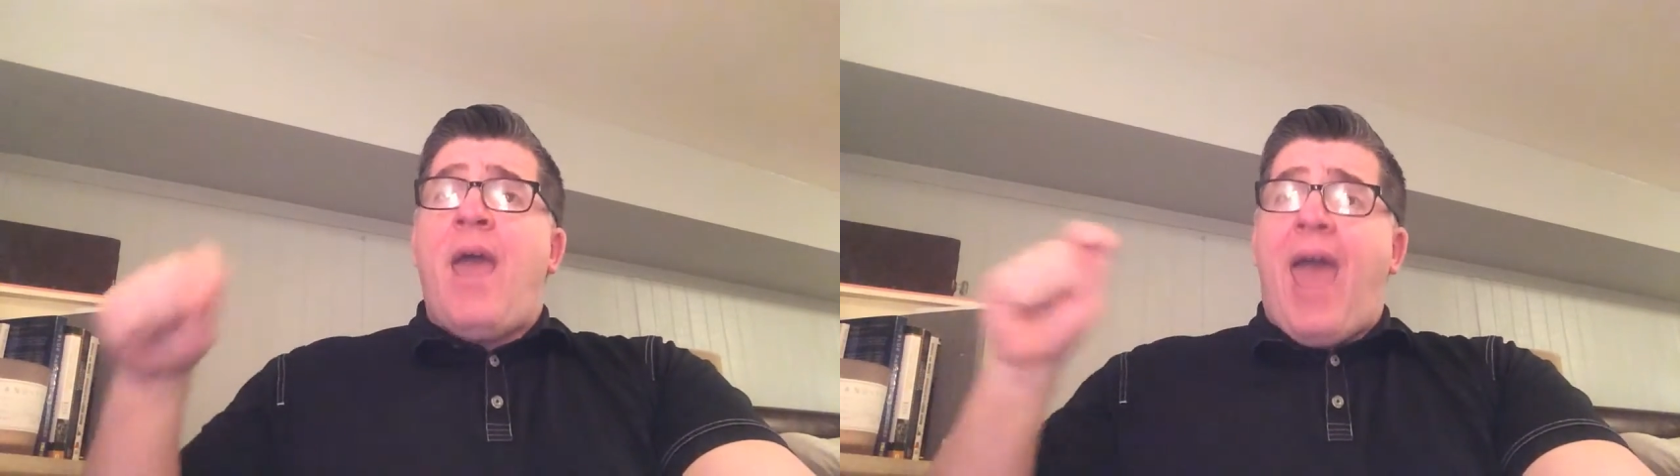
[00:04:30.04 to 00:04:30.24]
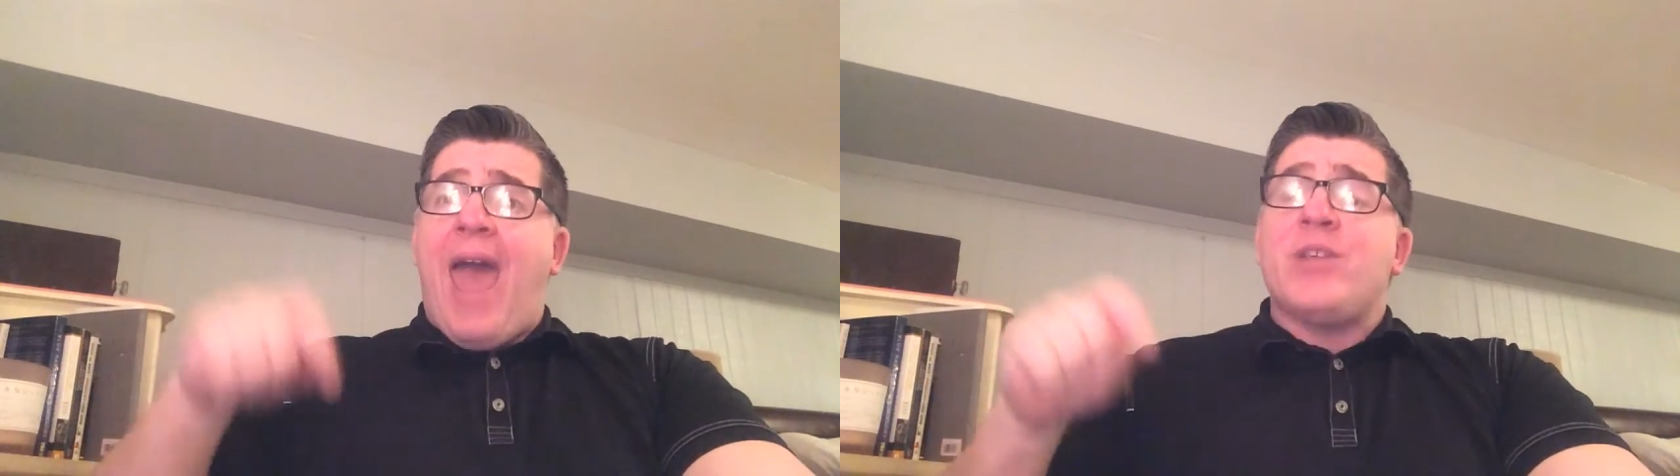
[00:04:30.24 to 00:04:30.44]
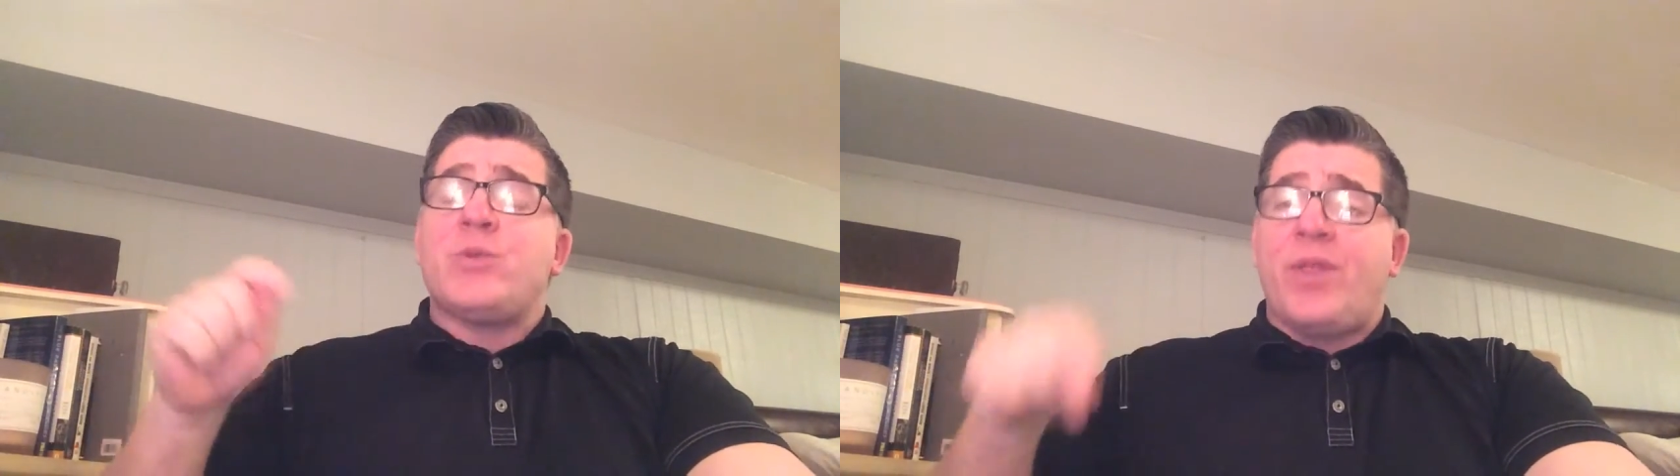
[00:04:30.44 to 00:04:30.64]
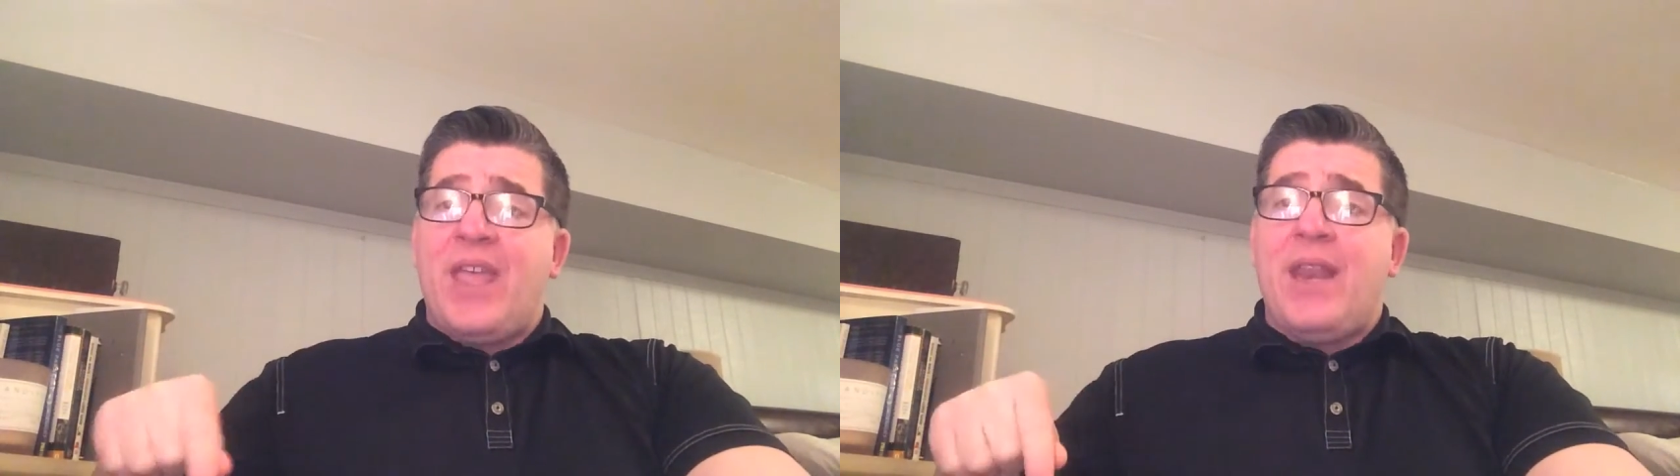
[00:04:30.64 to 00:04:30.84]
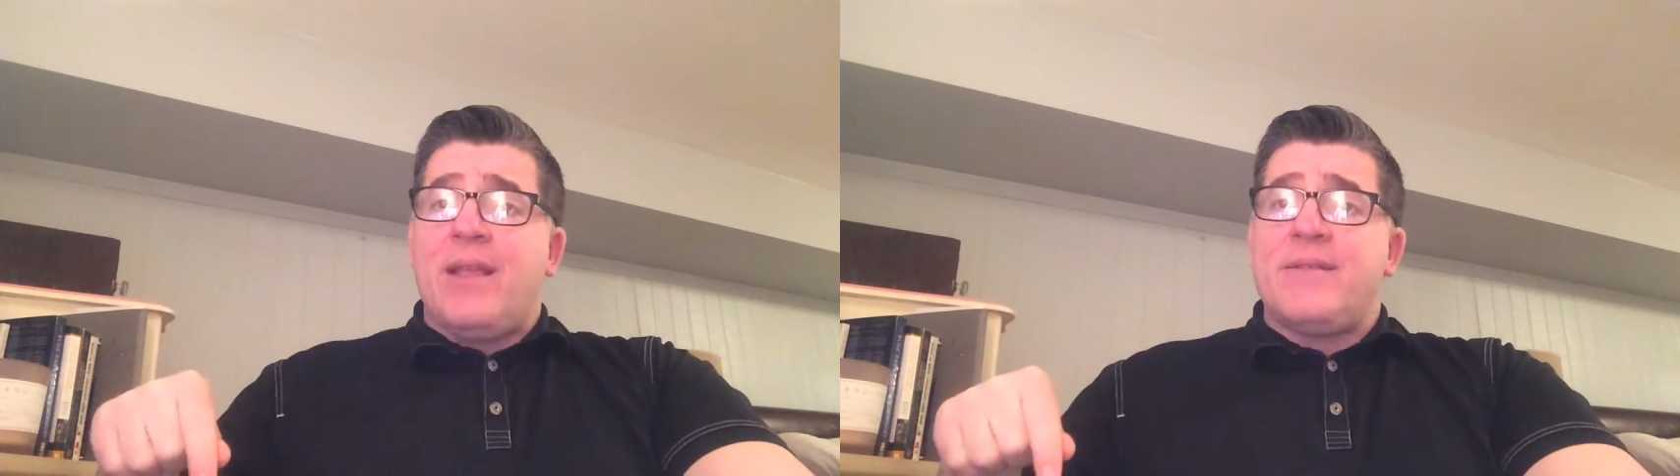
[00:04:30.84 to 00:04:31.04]
has
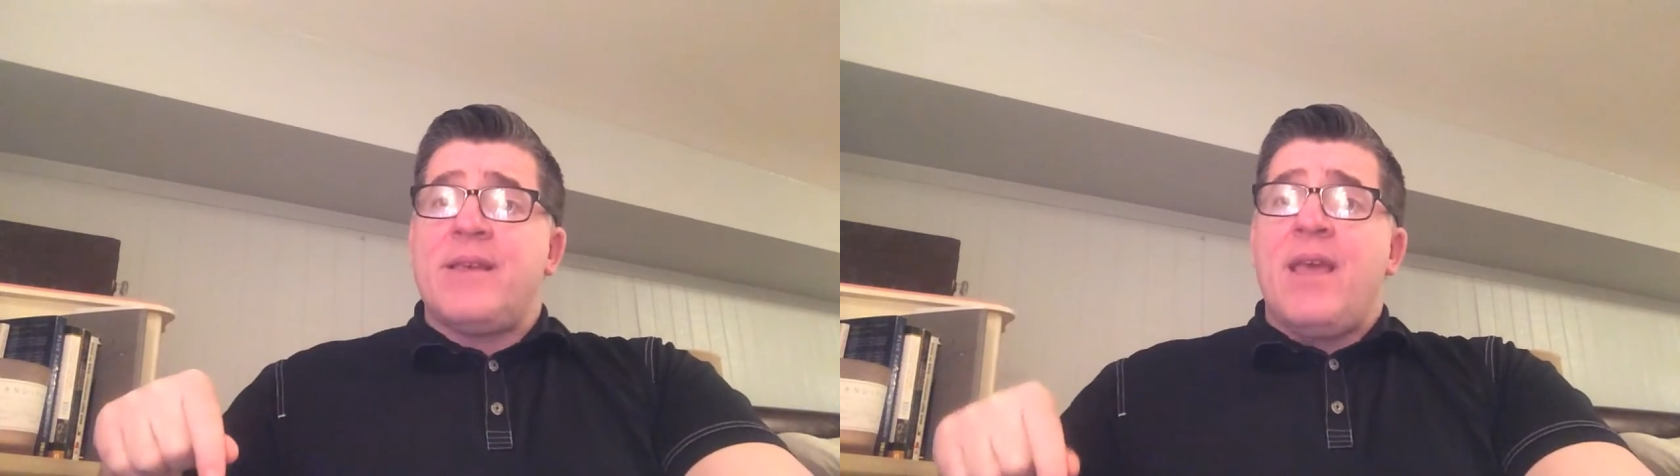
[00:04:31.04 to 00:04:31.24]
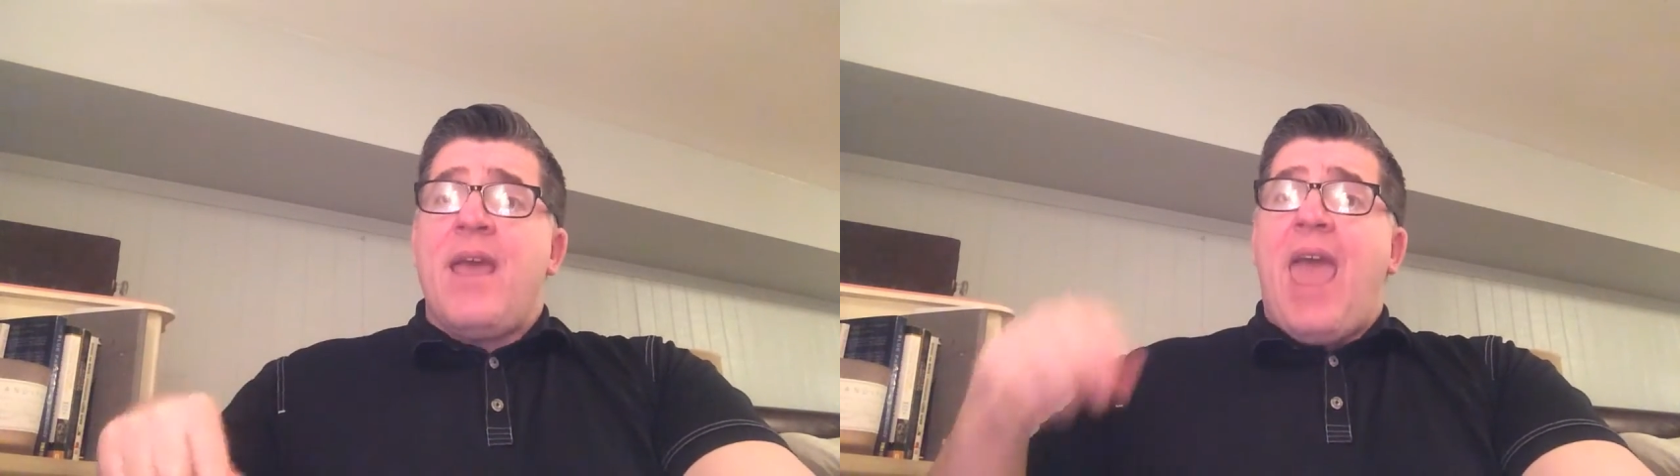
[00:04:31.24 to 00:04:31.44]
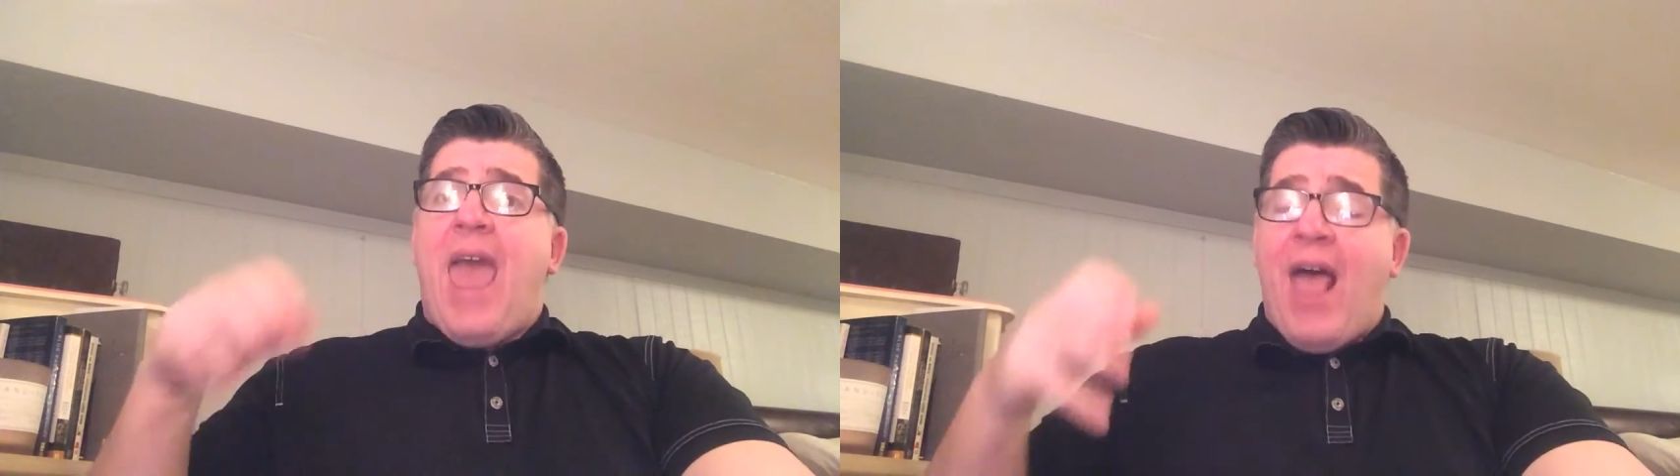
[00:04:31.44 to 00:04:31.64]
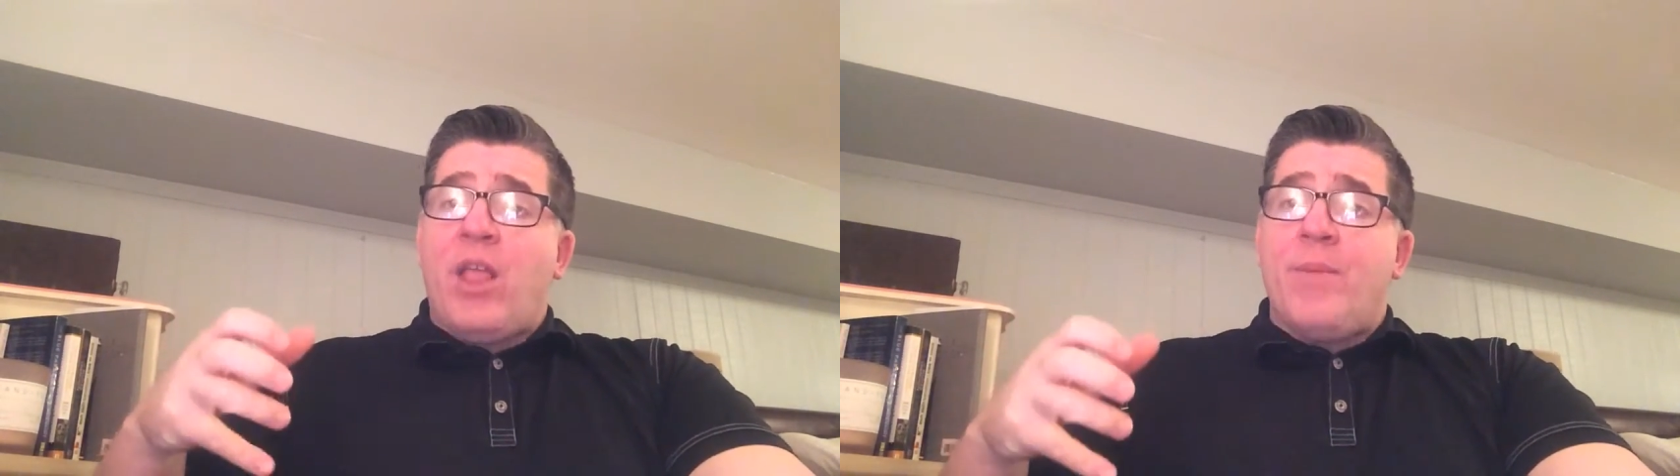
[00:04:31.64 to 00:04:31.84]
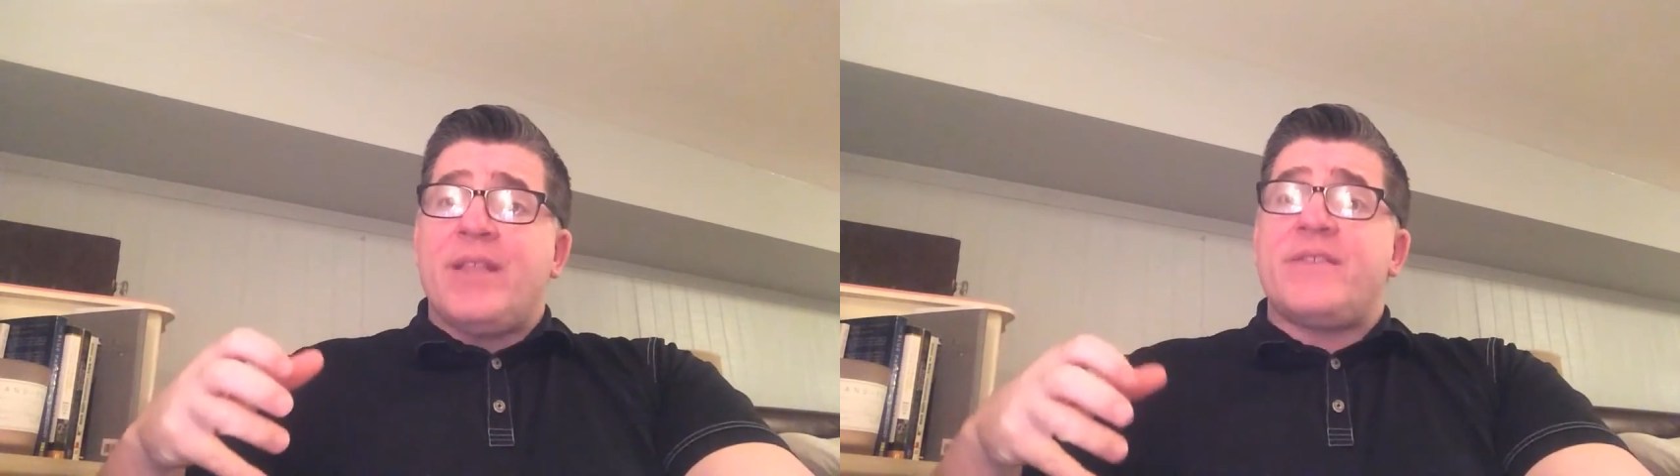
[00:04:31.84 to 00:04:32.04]
within it
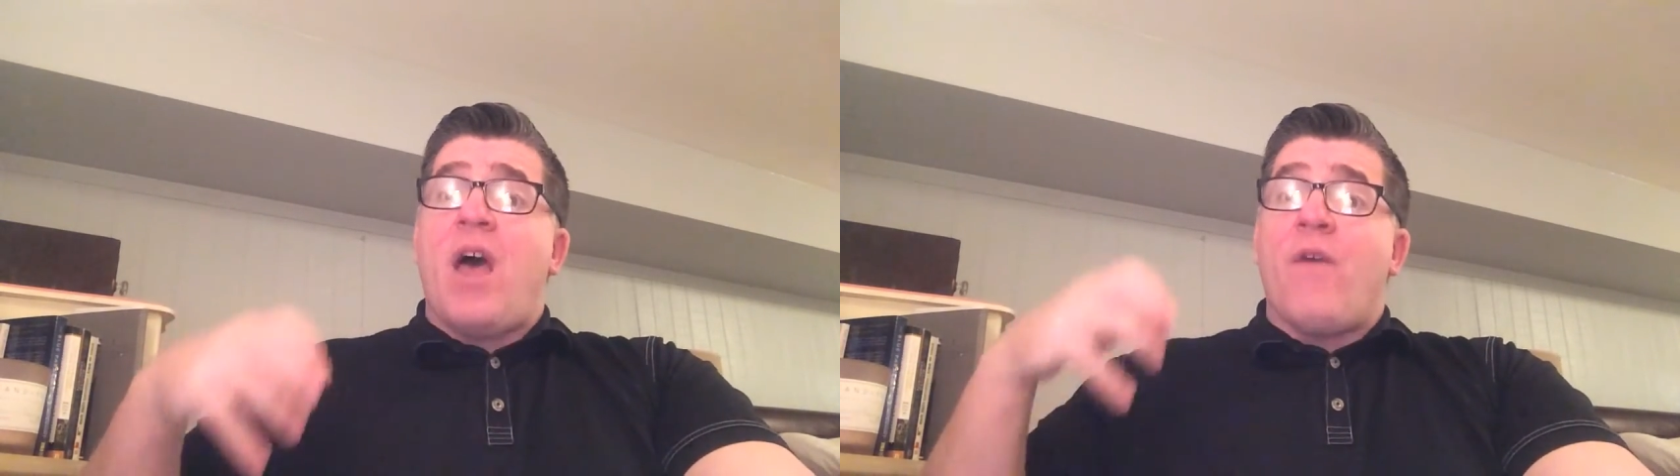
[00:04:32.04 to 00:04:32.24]
elements